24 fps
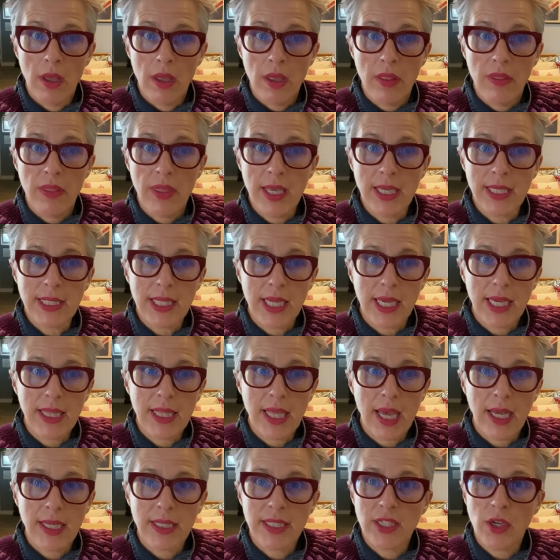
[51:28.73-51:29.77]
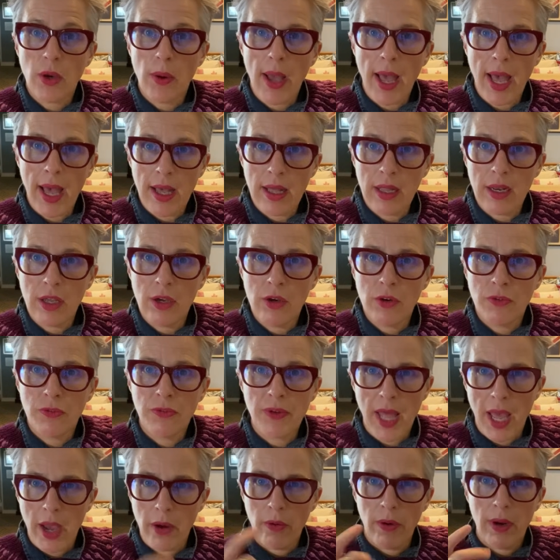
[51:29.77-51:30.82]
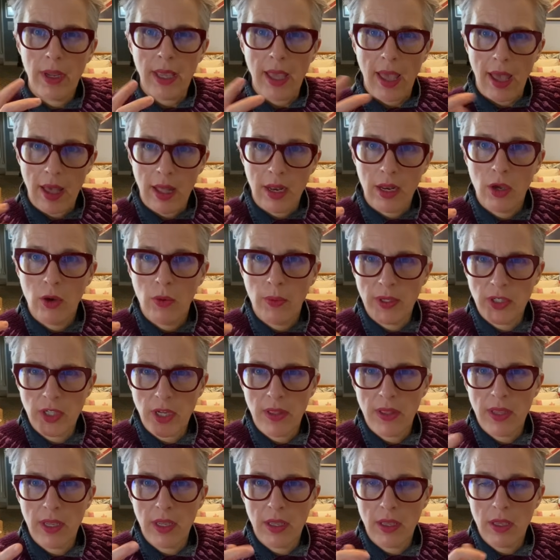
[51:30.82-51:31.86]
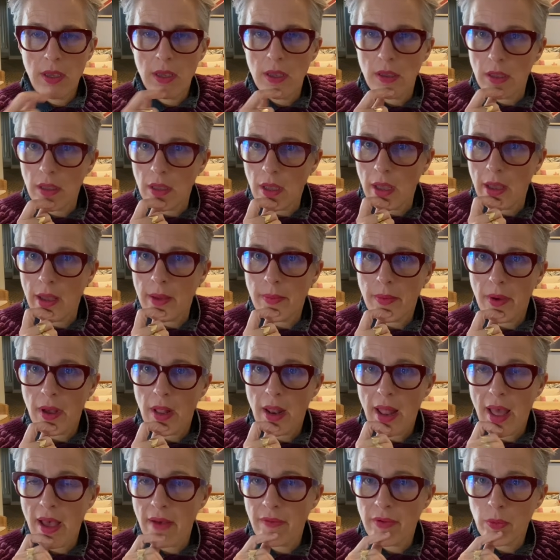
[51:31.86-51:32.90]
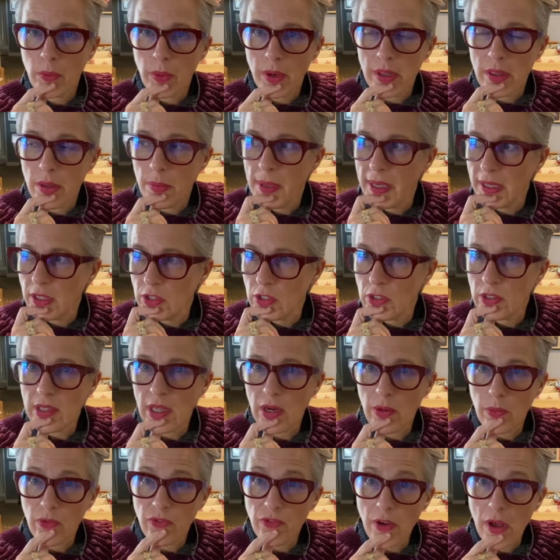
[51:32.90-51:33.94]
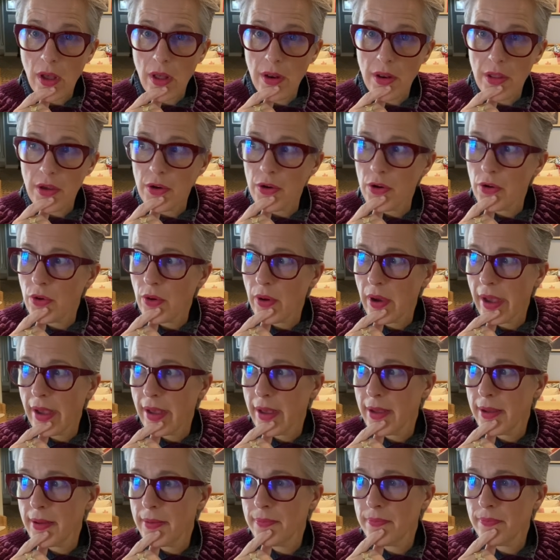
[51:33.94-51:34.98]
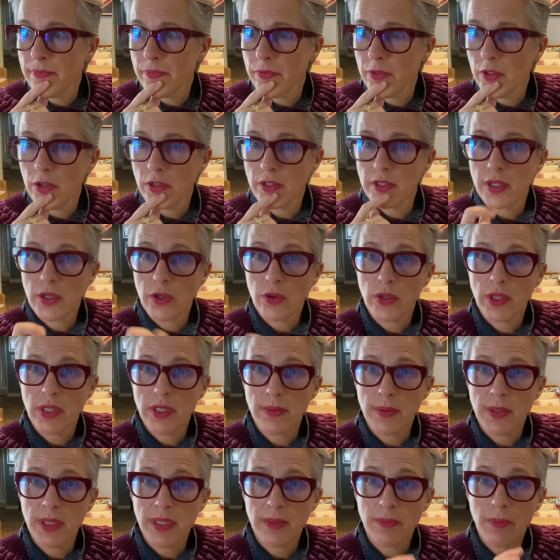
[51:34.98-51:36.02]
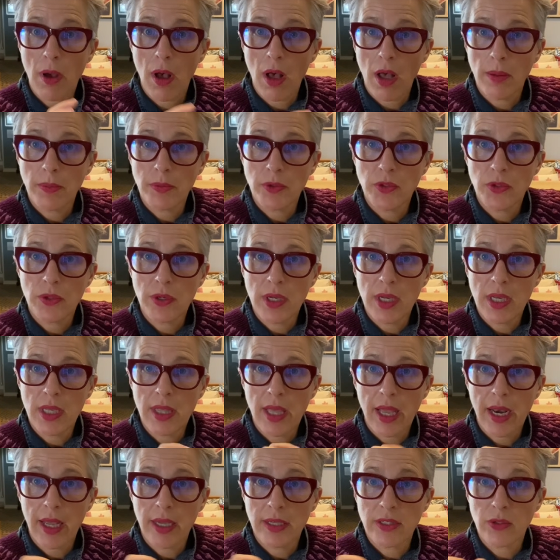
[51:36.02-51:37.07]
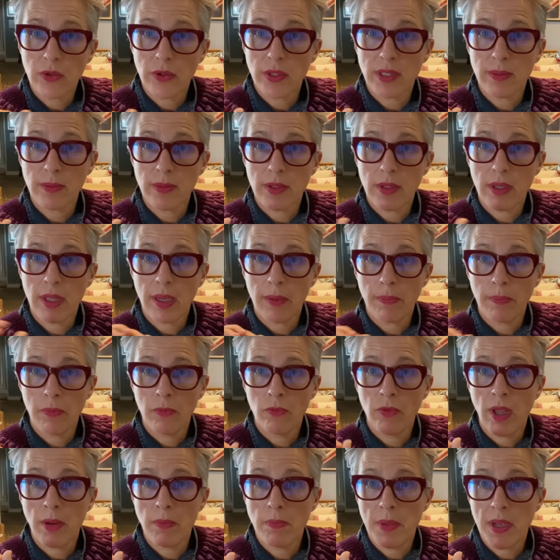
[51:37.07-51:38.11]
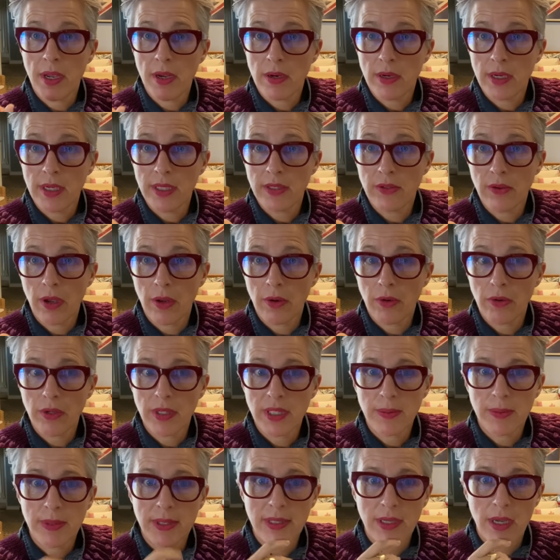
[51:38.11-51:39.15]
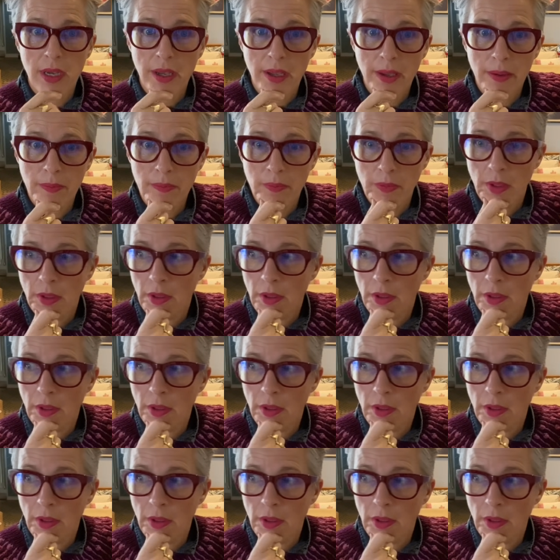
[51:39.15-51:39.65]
things like that. So flowering aloe, which I think I'll have in one of the pictures that'll follow. There's a Christmas palm tree that has red berries around Christmas time.